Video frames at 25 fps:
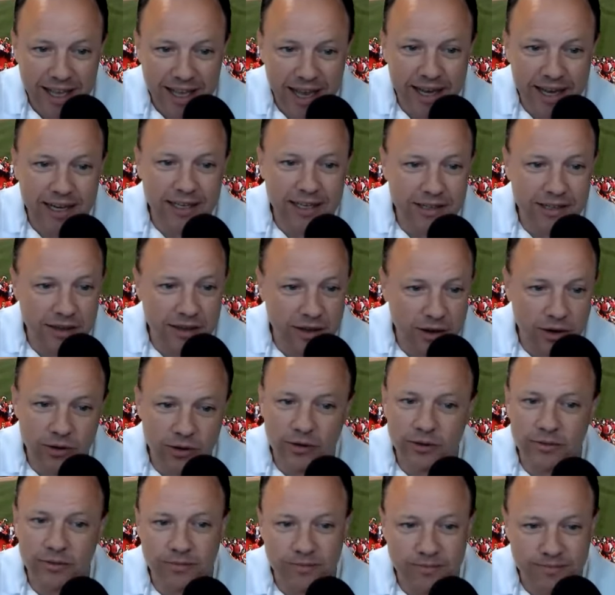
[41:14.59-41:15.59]
I need to
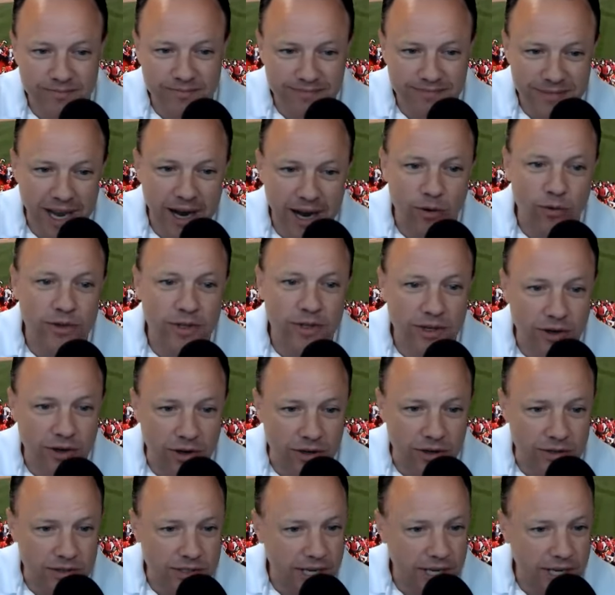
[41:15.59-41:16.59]
go out with the
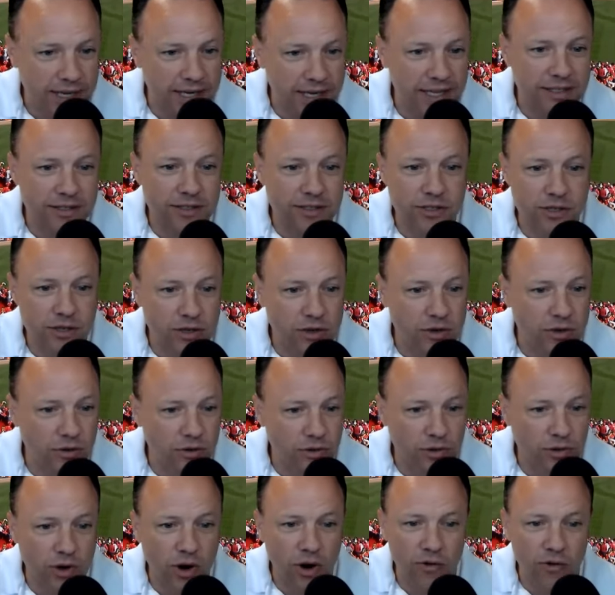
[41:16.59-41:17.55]
girls. I need to yeah.